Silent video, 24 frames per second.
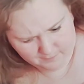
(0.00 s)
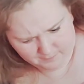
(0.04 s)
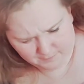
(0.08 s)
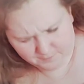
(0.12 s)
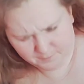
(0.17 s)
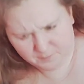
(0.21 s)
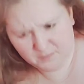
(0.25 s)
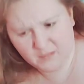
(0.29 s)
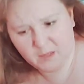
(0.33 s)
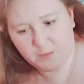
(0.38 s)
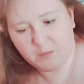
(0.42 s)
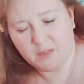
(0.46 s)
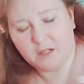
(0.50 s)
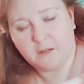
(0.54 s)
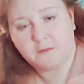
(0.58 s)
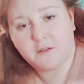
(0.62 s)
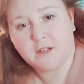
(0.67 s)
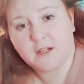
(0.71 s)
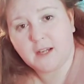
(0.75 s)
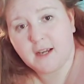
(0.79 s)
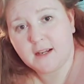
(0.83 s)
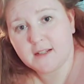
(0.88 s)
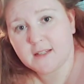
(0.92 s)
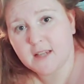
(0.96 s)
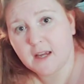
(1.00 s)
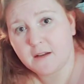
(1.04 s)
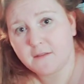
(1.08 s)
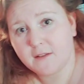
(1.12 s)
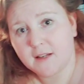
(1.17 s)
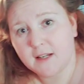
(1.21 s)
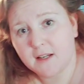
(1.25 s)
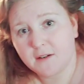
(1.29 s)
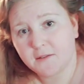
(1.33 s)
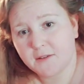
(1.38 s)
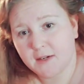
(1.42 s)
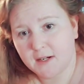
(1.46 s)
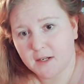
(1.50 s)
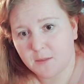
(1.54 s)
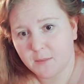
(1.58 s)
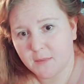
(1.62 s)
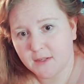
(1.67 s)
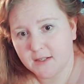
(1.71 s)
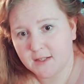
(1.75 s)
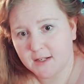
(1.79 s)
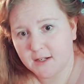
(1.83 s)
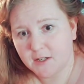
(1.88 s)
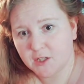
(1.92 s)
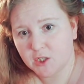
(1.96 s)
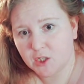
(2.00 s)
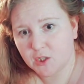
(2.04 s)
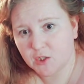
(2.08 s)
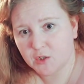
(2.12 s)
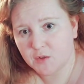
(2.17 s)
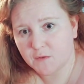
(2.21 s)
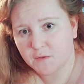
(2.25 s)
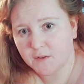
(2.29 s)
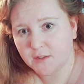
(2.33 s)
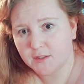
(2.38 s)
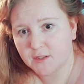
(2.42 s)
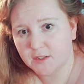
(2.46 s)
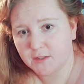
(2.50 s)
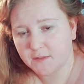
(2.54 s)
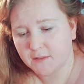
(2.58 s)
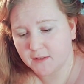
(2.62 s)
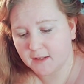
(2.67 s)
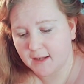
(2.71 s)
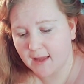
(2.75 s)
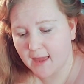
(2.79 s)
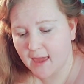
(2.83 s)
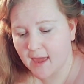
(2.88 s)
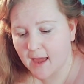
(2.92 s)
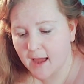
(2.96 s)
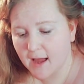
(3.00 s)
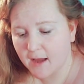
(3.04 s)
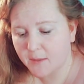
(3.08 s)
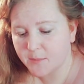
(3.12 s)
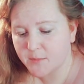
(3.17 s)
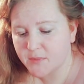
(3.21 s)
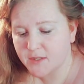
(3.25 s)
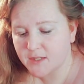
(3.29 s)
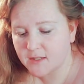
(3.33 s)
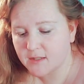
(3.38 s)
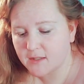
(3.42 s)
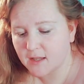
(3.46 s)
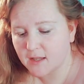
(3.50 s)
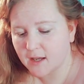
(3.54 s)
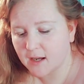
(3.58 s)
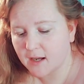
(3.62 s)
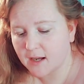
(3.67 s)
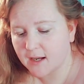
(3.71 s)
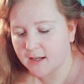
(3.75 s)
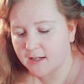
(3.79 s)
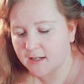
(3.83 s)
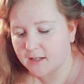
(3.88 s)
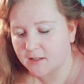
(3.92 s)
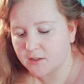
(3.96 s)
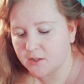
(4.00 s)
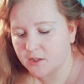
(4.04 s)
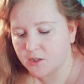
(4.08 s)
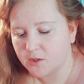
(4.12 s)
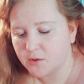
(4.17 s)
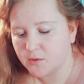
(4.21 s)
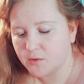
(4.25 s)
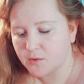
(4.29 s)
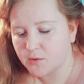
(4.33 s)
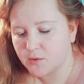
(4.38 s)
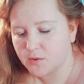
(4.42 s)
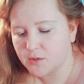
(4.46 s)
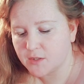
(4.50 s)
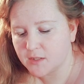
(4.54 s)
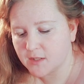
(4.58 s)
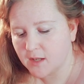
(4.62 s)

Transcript: But if you guys have any recommendations for different apps that I can use,